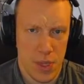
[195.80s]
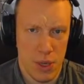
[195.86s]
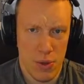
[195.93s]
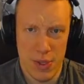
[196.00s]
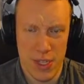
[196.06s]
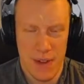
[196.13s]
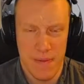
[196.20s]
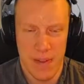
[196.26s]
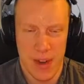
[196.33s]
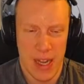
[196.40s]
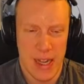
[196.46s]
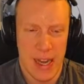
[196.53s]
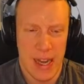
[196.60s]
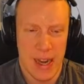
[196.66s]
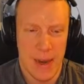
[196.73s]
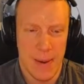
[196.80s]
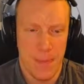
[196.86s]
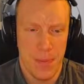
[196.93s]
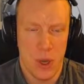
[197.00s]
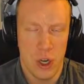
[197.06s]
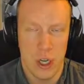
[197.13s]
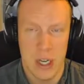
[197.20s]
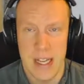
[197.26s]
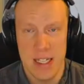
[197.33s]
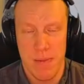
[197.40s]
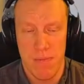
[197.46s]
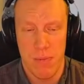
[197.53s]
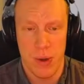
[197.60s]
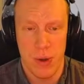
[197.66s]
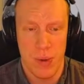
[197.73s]
Or something like that. At least
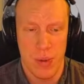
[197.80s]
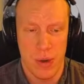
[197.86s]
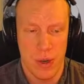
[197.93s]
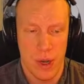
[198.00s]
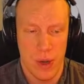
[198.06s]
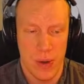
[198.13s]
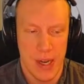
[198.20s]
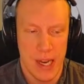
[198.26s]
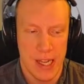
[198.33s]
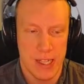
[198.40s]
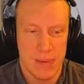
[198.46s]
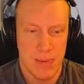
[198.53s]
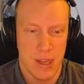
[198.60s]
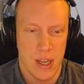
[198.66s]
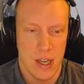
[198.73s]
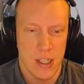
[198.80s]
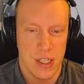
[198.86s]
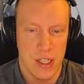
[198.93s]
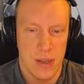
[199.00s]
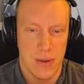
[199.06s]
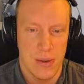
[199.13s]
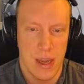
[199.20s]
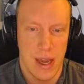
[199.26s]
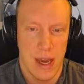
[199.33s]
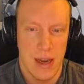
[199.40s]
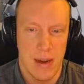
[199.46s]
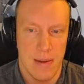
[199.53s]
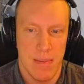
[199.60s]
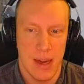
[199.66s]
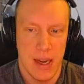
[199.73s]
in Pokemon Go it is, because you
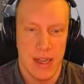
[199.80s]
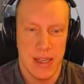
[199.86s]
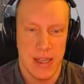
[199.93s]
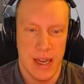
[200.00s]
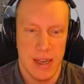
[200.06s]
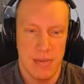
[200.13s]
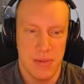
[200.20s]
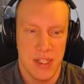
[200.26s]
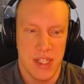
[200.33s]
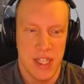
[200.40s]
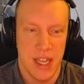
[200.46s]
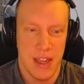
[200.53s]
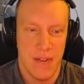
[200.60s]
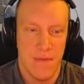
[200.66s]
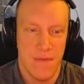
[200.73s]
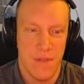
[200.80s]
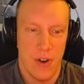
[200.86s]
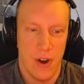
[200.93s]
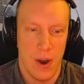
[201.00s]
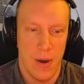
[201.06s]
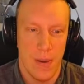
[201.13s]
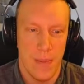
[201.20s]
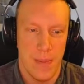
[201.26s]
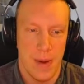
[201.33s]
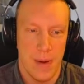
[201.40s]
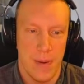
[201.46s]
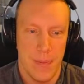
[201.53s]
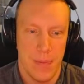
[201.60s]
can many times see from uh,